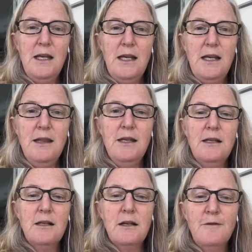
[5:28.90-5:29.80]
And
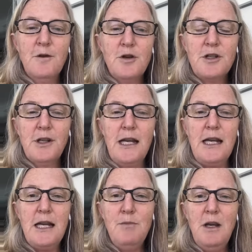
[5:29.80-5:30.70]
then conversely,
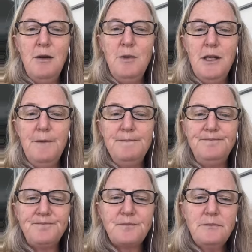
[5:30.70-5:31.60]
he may be
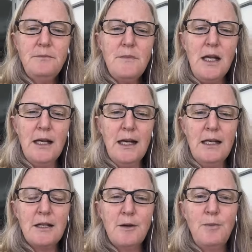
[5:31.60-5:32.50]

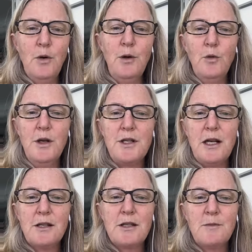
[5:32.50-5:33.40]
getting to the point where he's
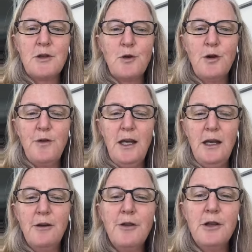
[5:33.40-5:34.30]
got some sort of a
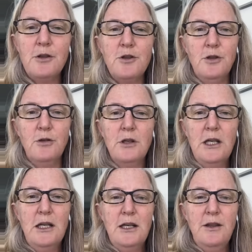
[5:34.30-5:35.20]
health issue
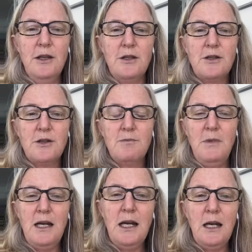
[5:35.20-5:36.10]
that's
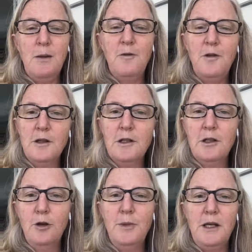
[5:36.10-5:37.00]
making him feel a
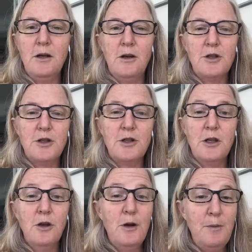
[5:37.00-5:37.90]
little bit nauseous.
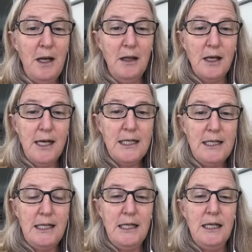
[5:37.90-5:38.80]
And though he may like
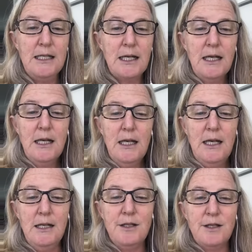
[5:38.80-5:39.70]
to eat,
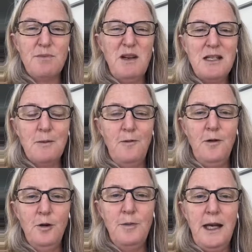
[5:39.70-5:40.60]
it just makes him
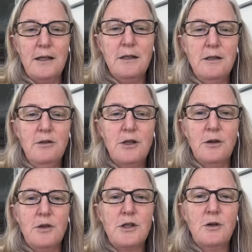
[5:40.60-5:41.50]
feel bad to do
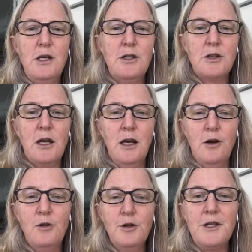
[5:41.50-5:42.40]
so. And so he just kind
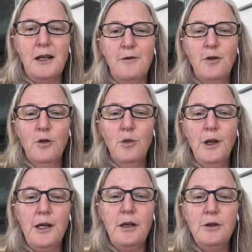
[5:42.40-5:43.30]
of holds out for the
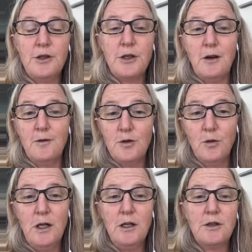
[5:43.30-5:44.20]
really good stuff,
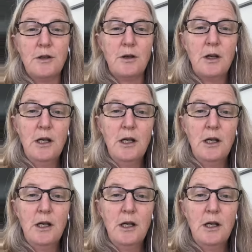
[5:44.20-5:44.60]
treats and